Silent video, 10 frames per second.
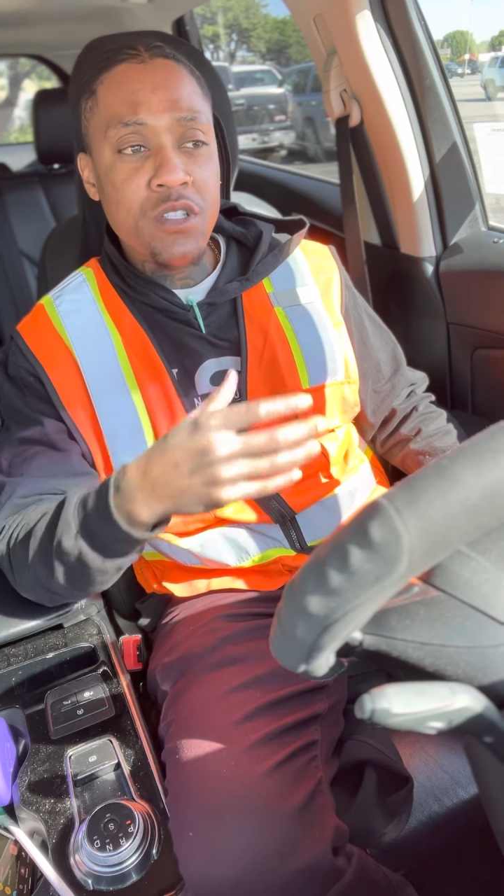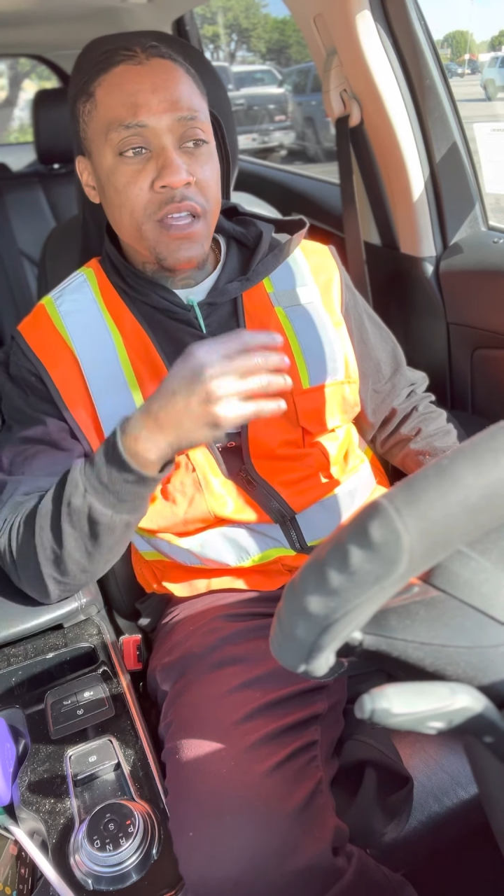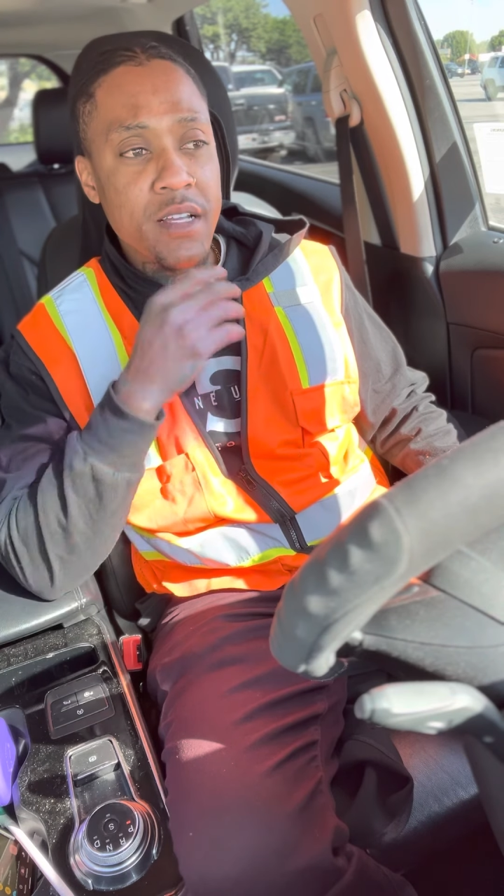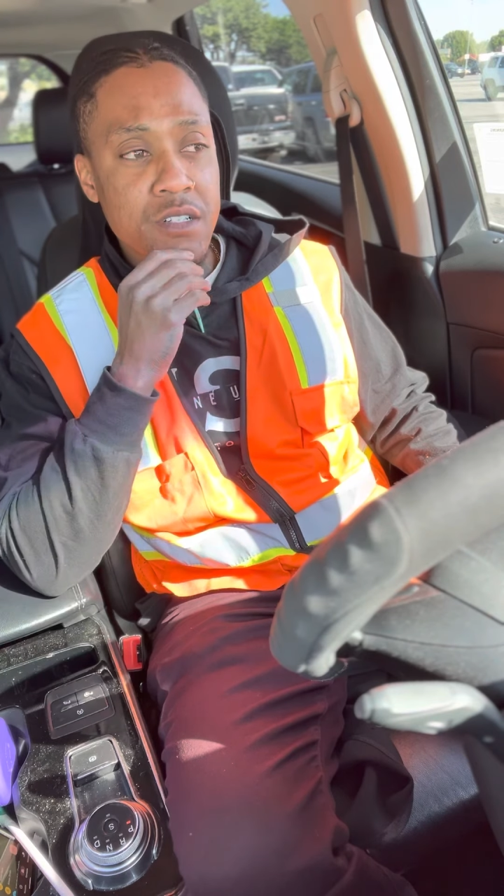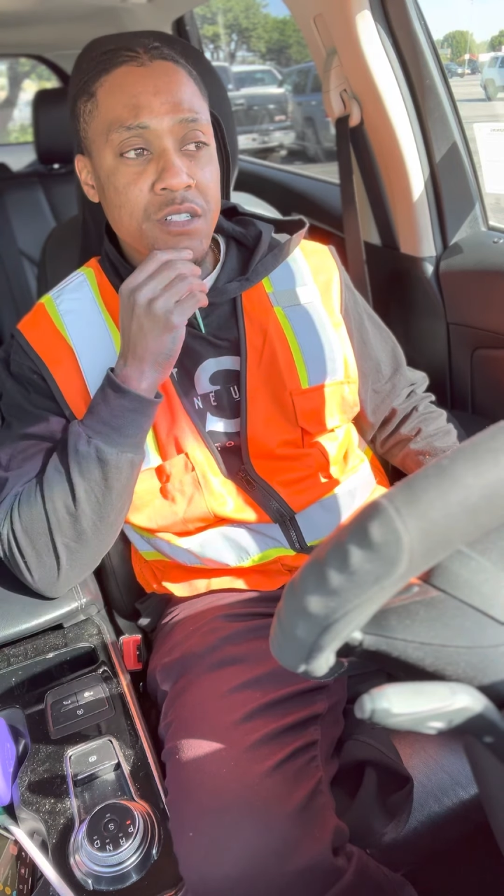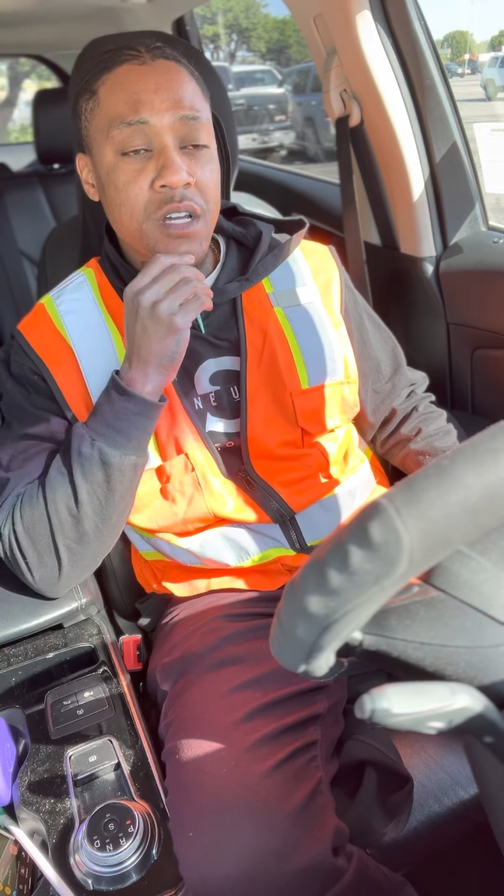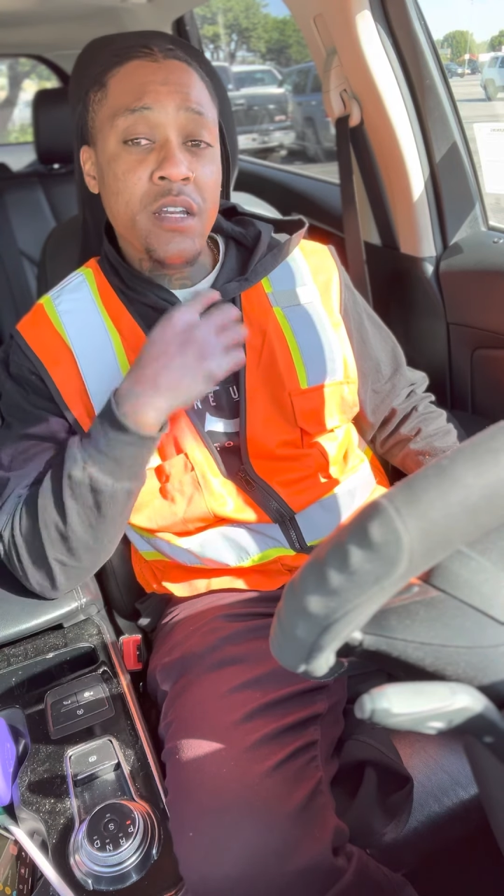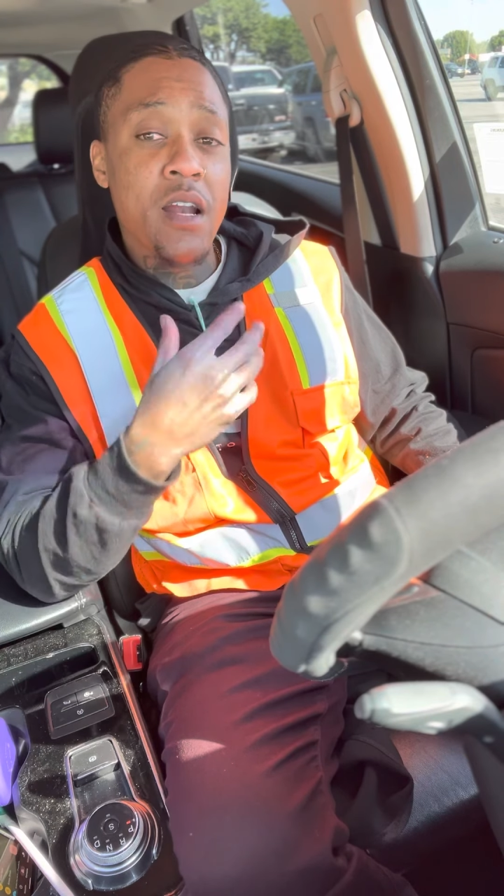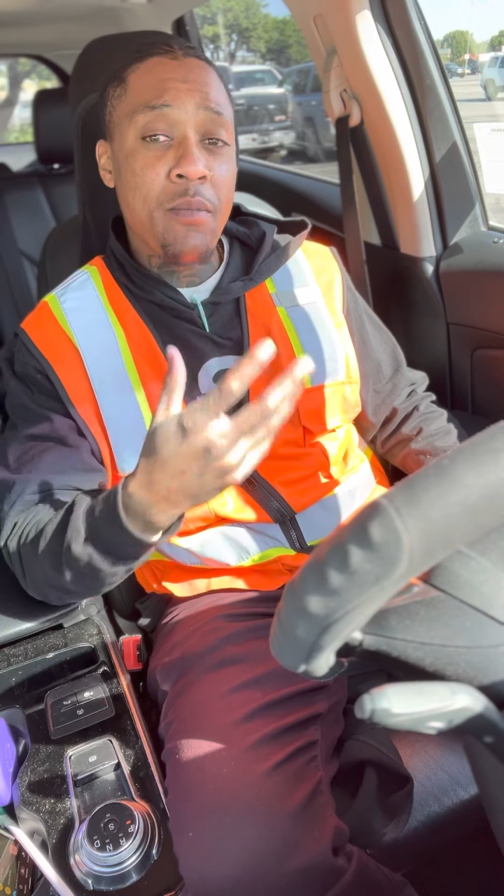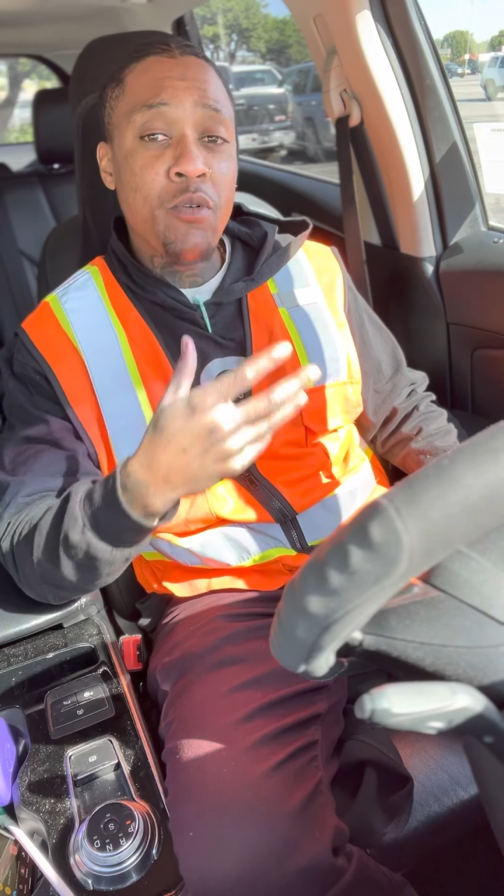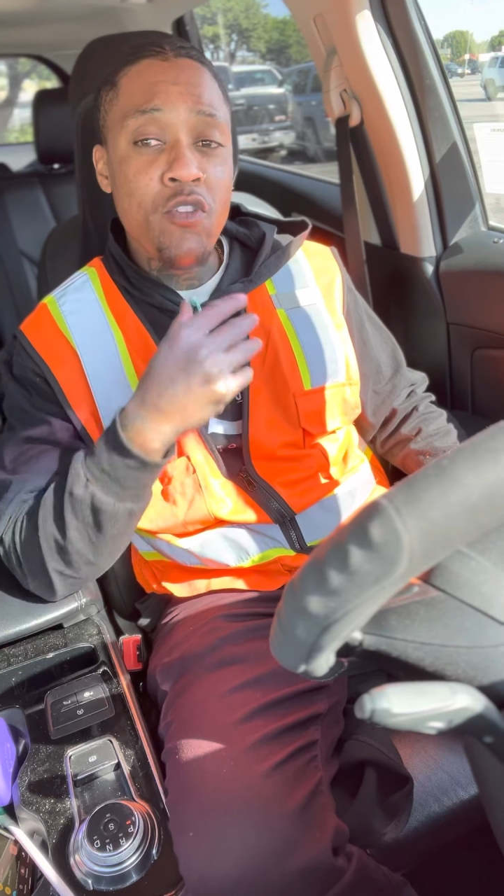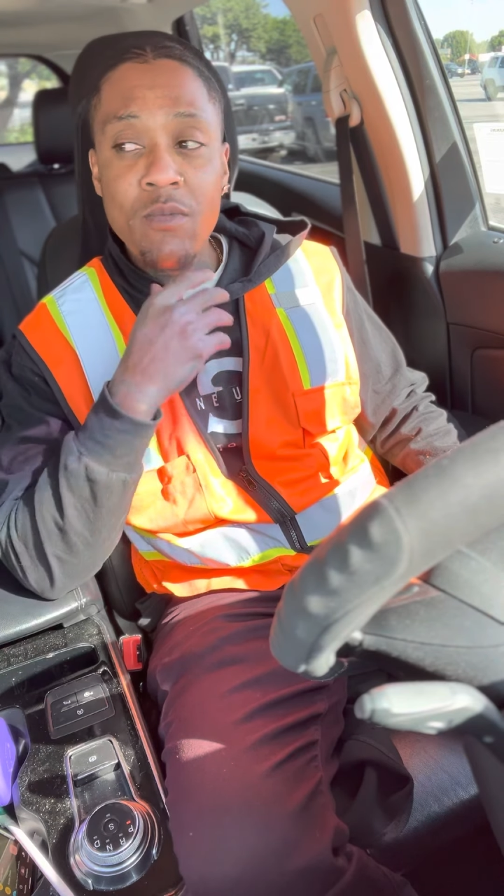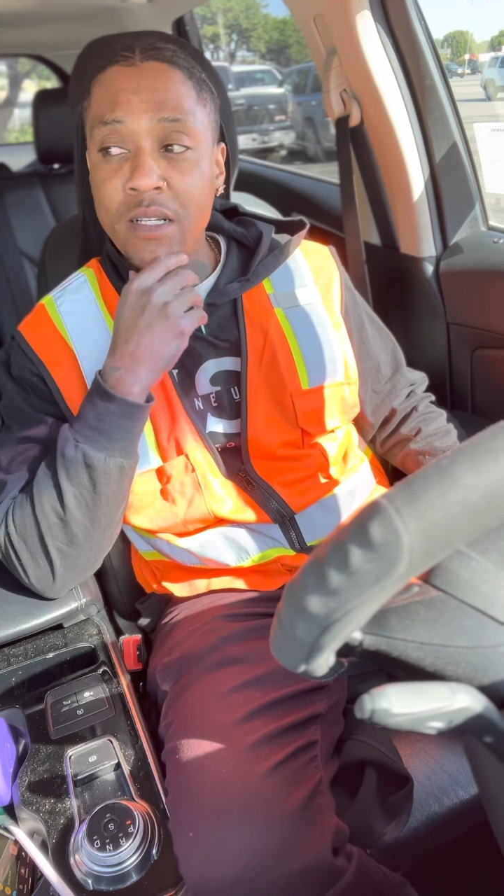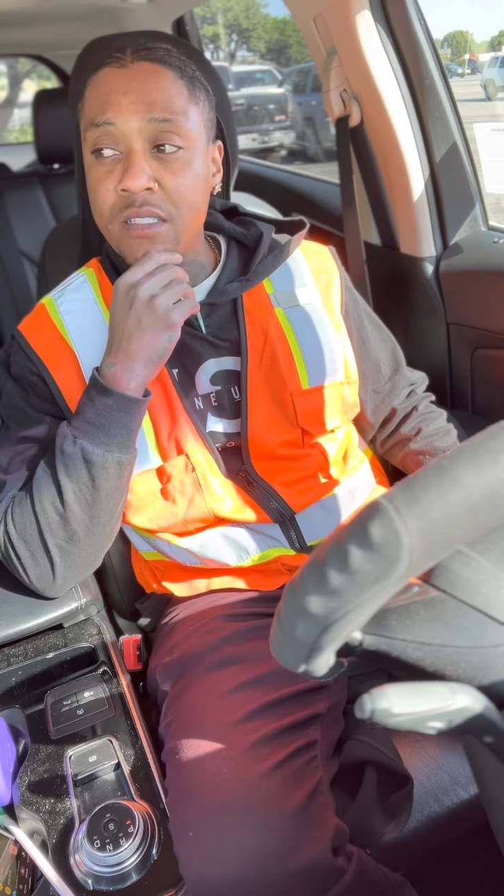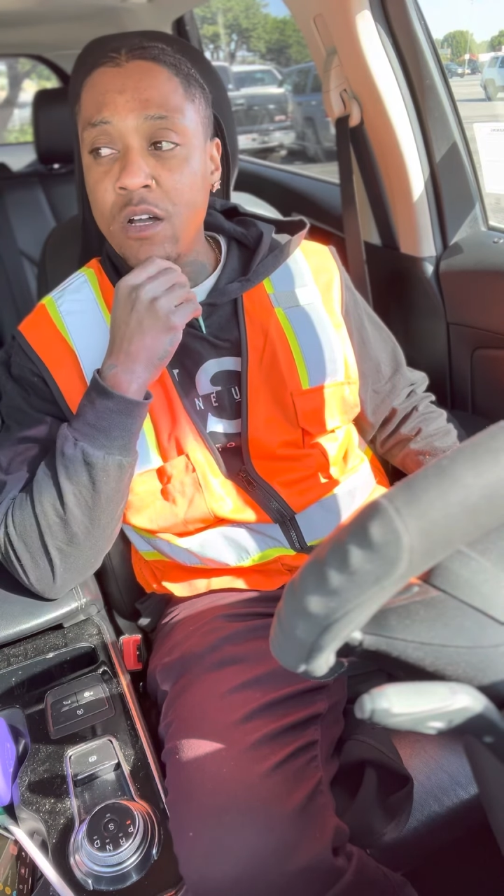days are done and I prove
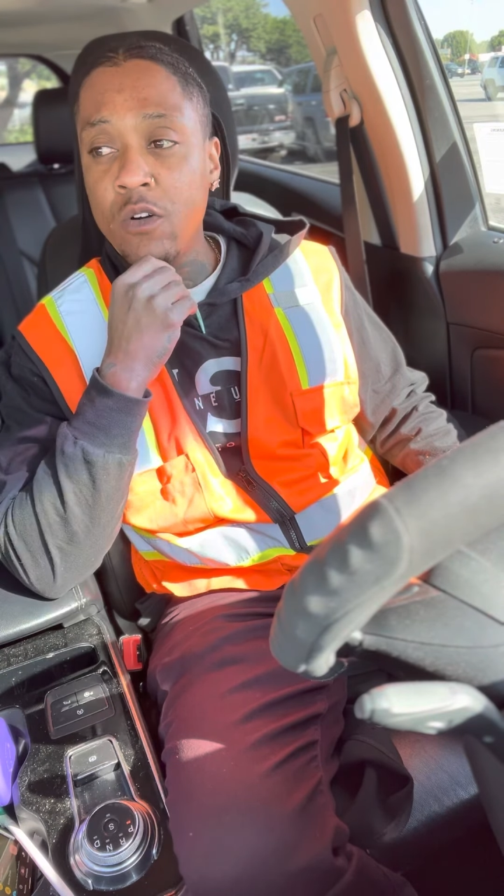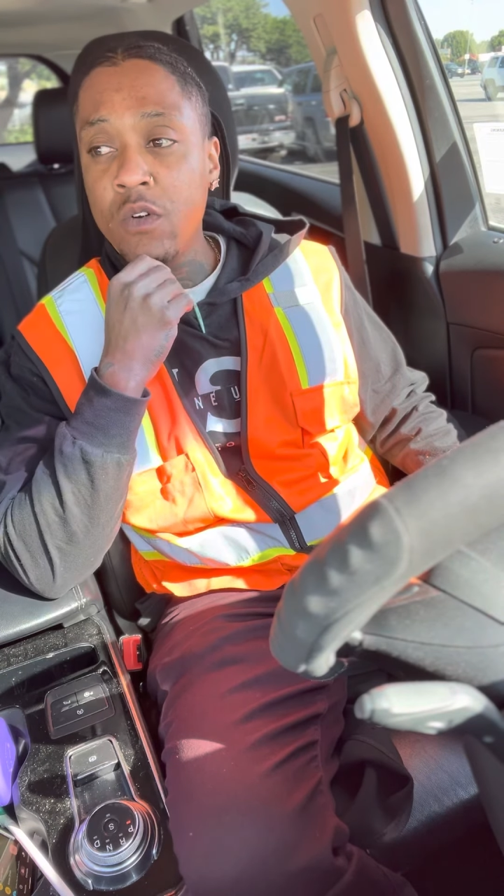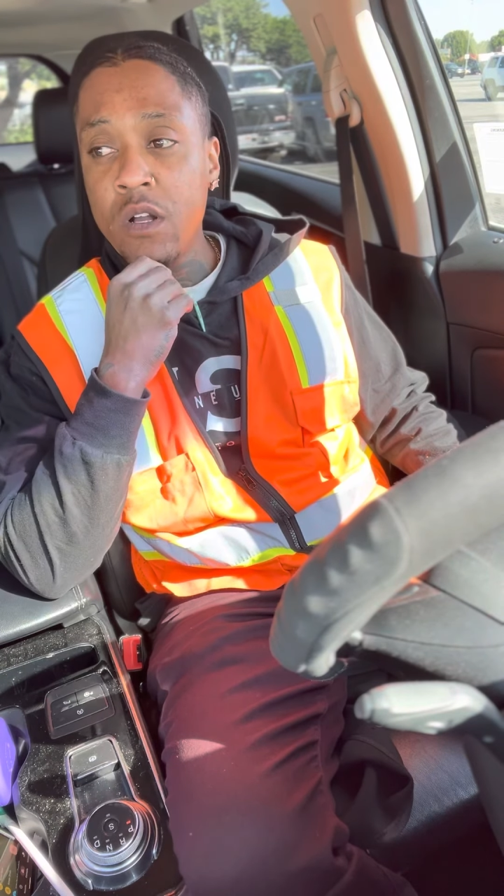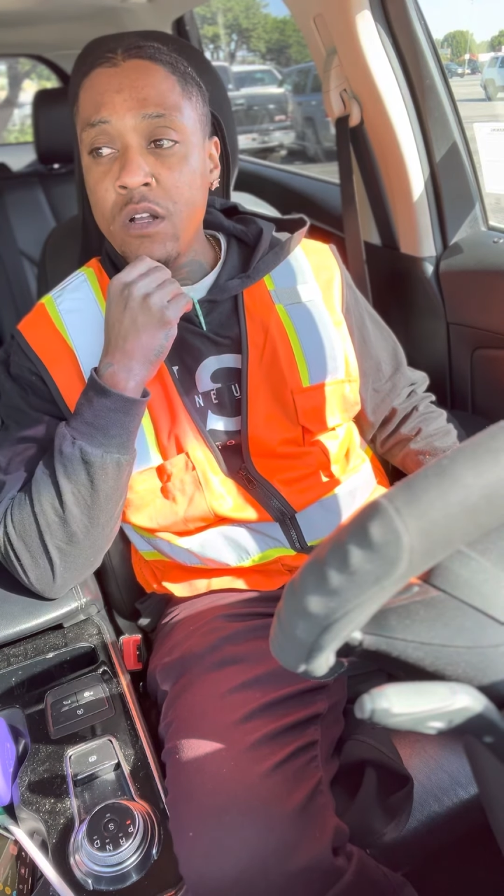myself,